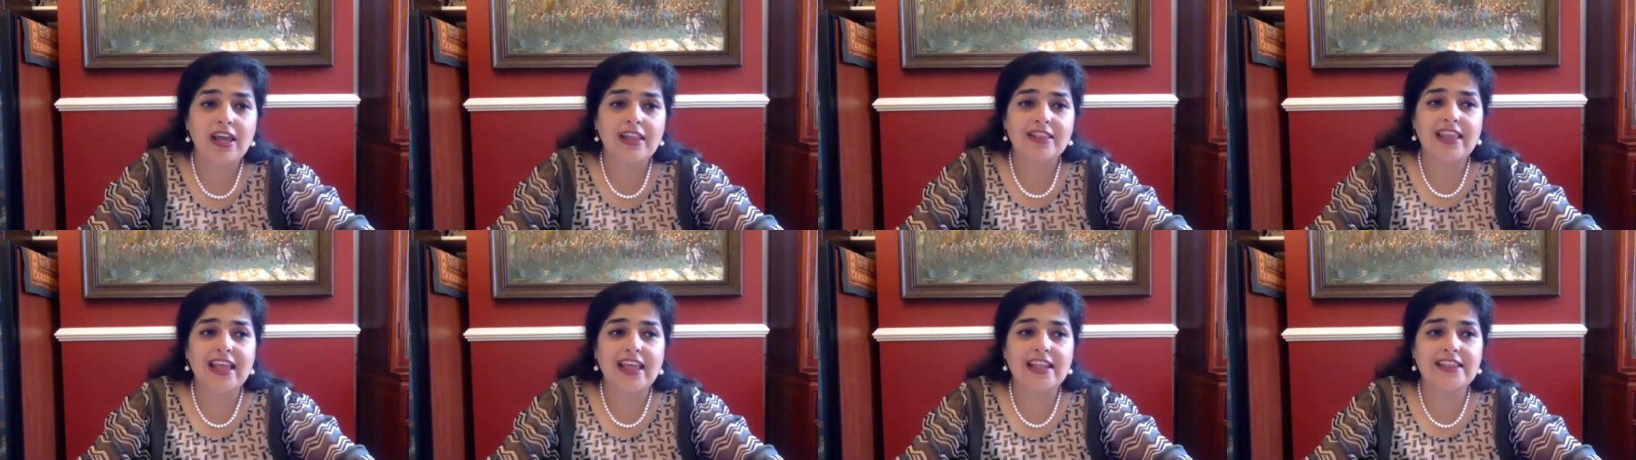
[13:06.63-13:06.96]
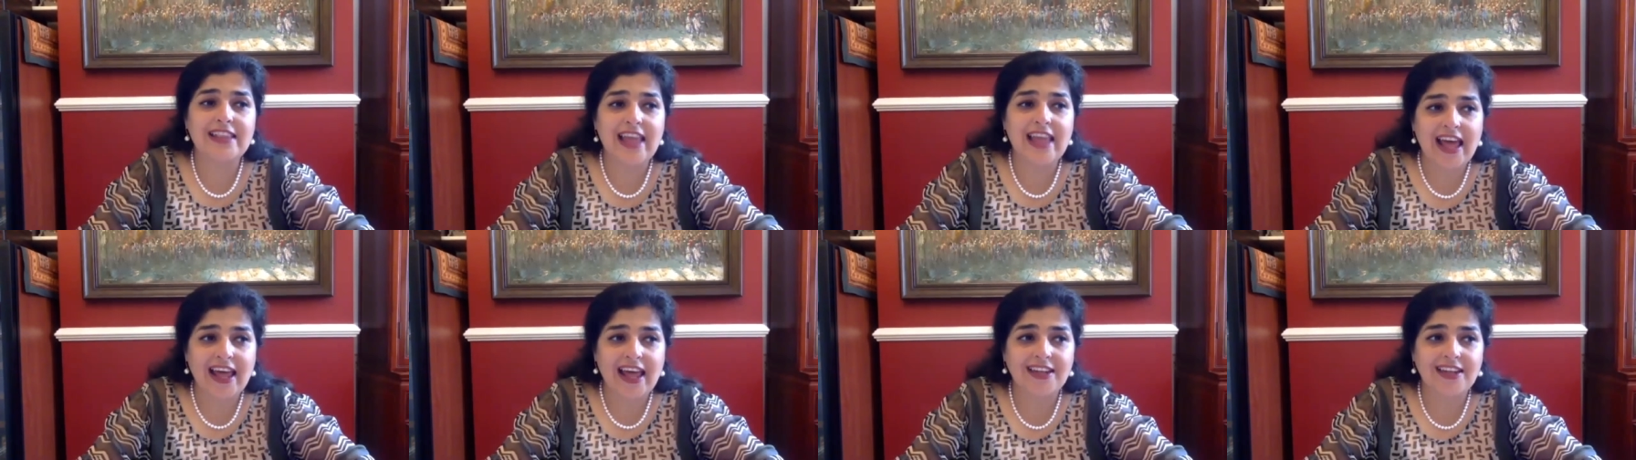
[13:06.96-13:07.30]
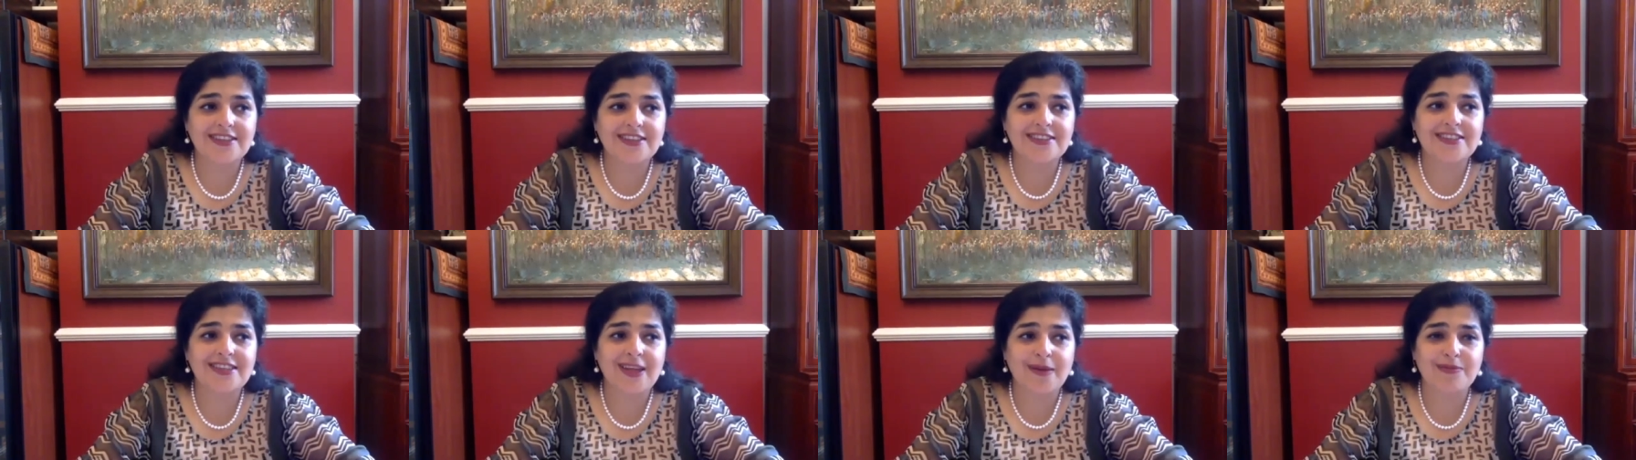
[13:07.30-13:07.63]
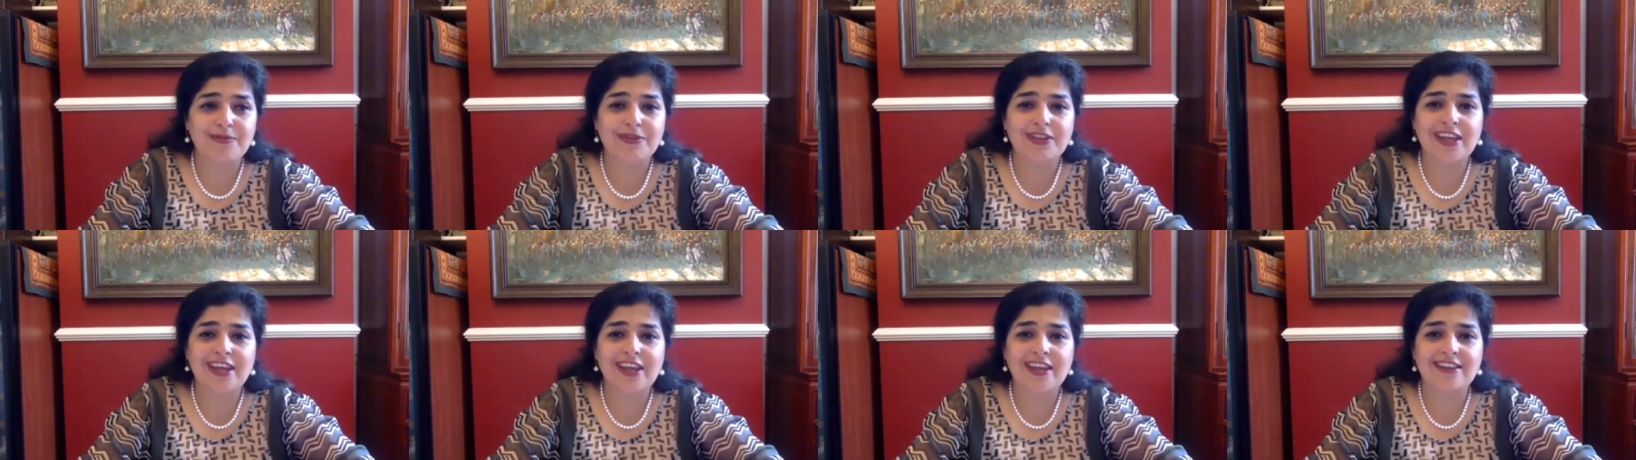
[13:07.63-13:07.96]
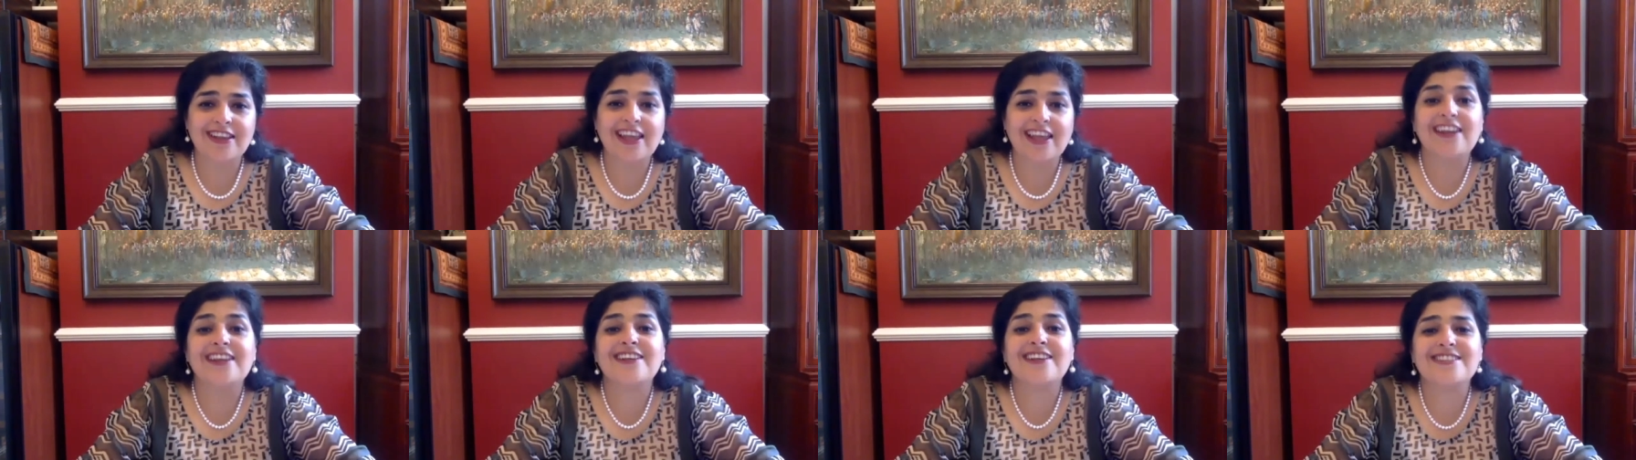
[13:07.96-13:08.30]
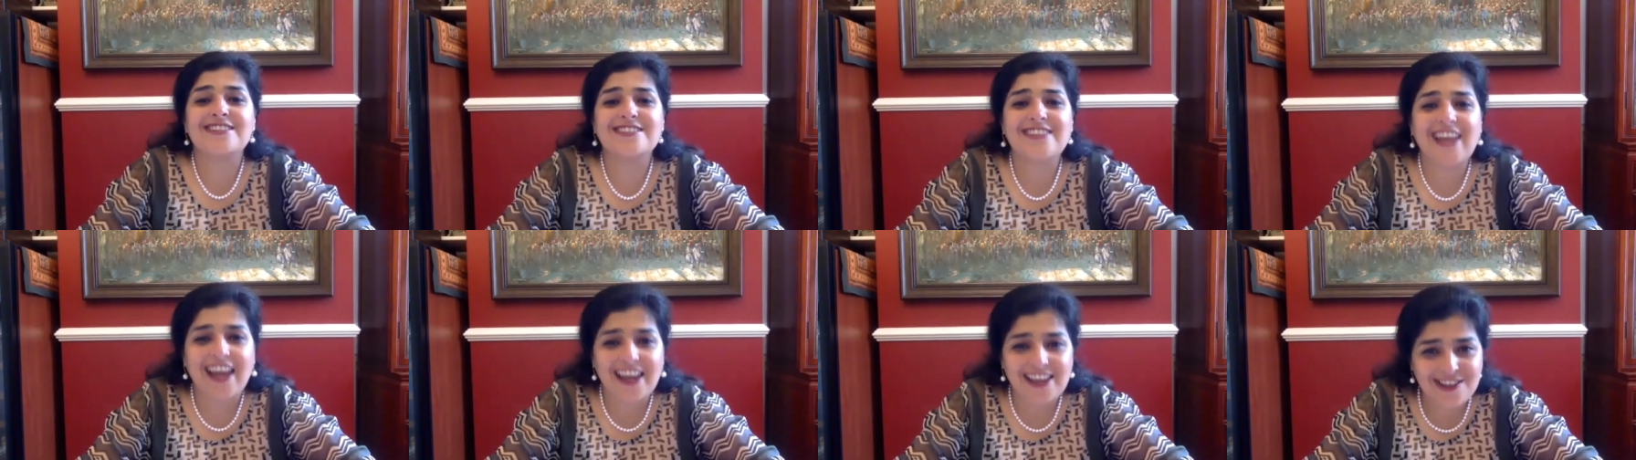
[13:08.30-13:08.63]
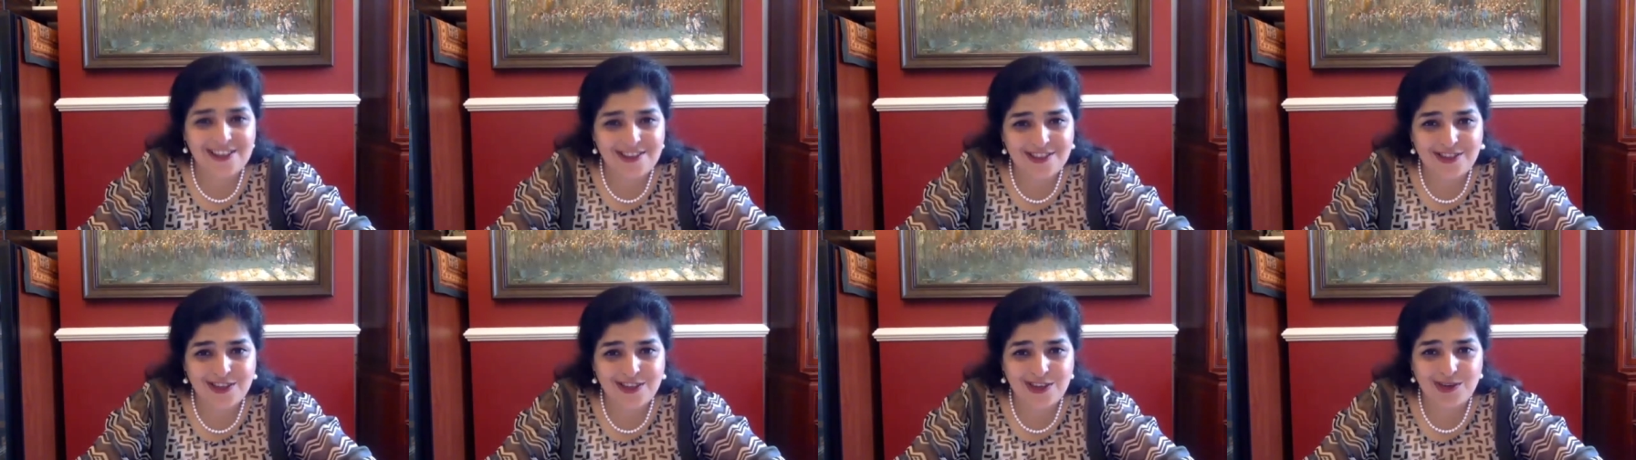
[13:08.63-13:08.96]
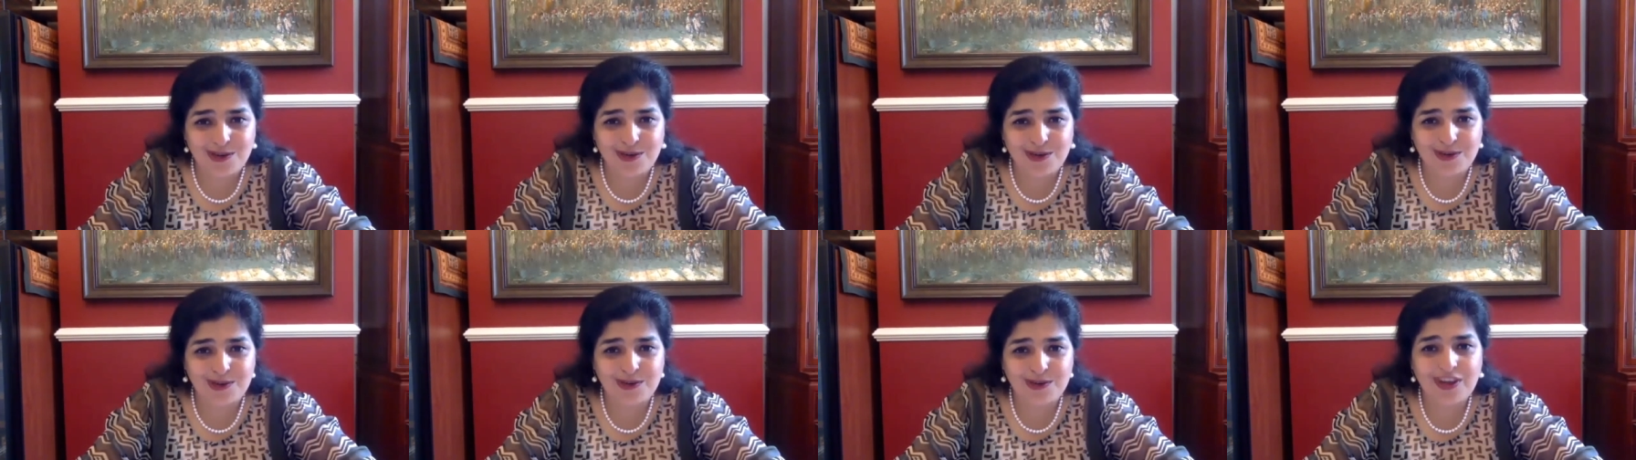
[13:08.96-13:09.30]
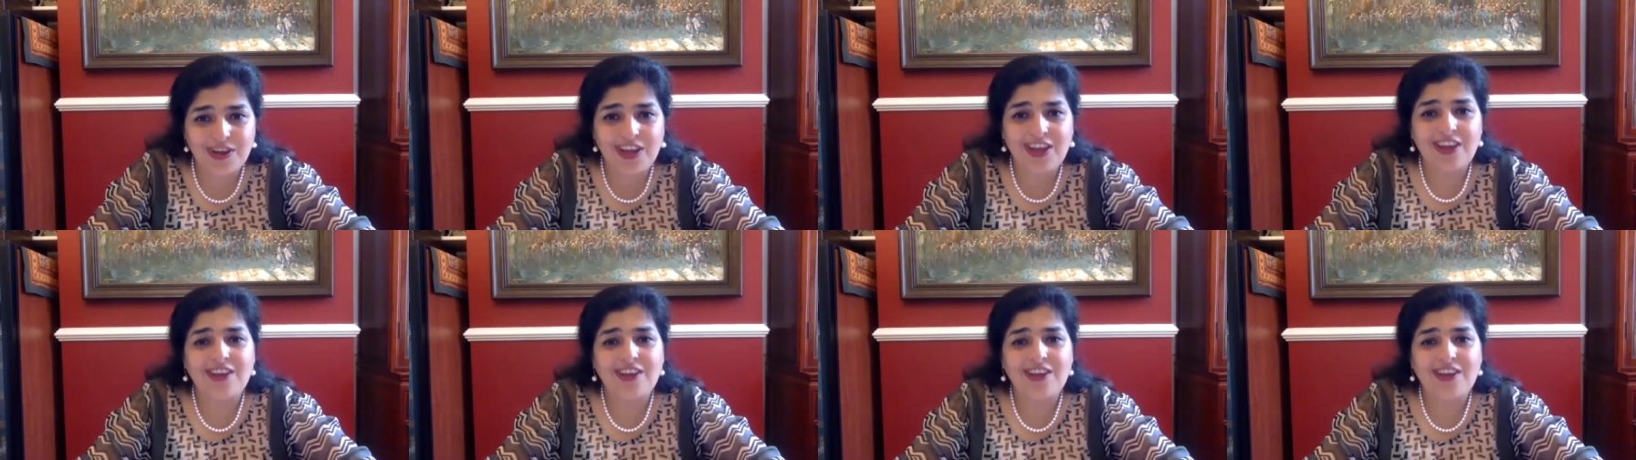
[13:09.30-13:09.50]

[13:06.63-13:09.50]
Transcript: that that's something that excites you